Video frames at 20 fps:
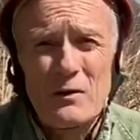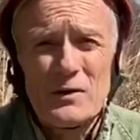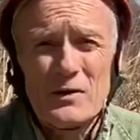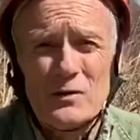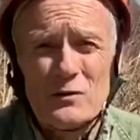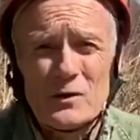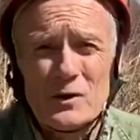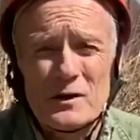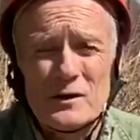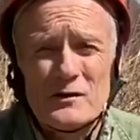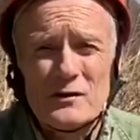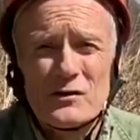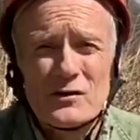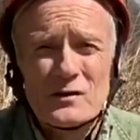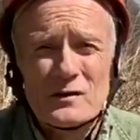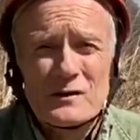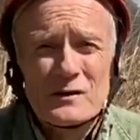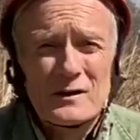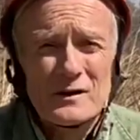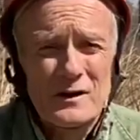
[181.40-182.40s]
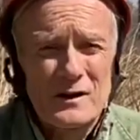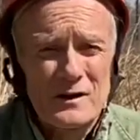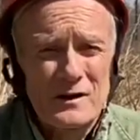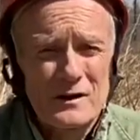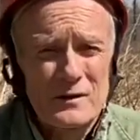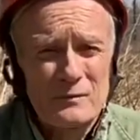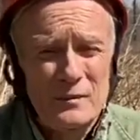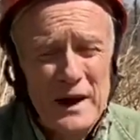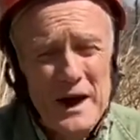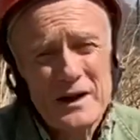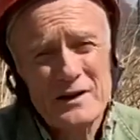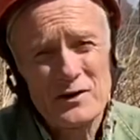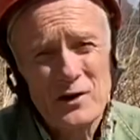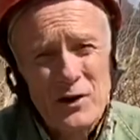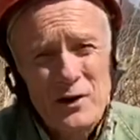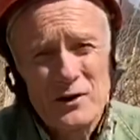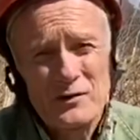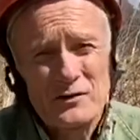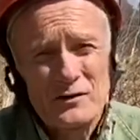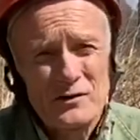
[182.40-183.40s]
the woods, uh,
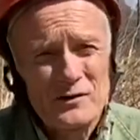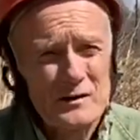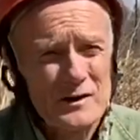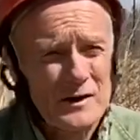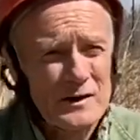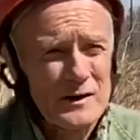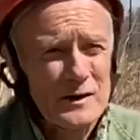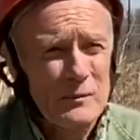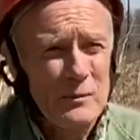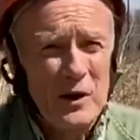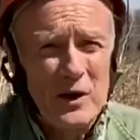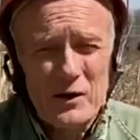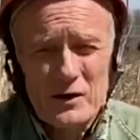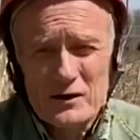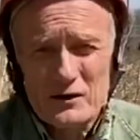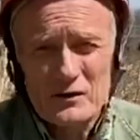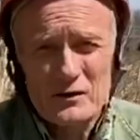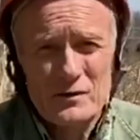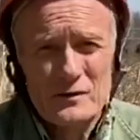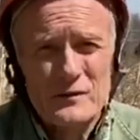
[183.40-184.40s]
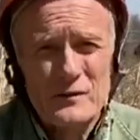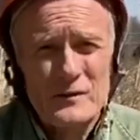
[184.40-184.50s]
backyards, parks,